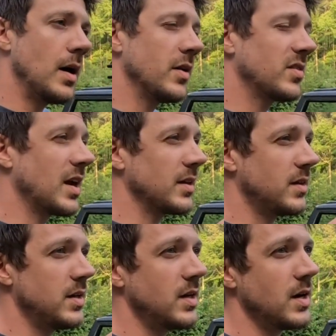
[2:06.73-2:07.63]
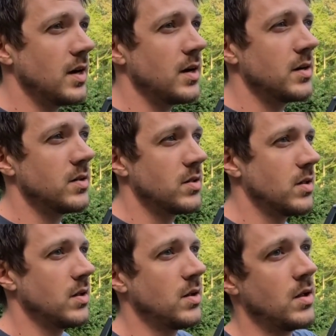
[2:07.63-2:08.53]
It's got the
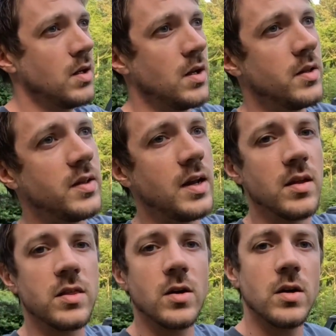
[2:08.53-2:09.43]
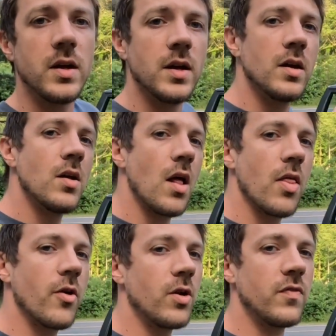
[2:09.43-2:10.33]
Dana 30,
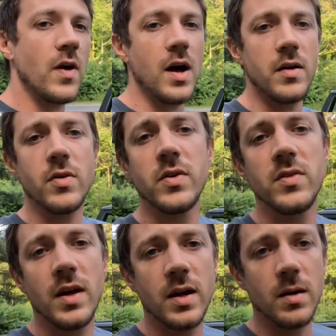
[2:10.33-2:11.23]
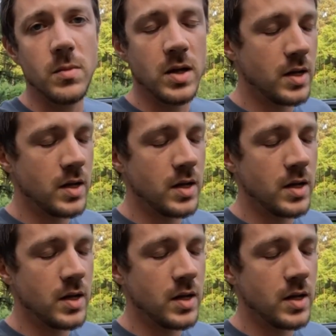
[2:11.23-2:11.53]
35 setup.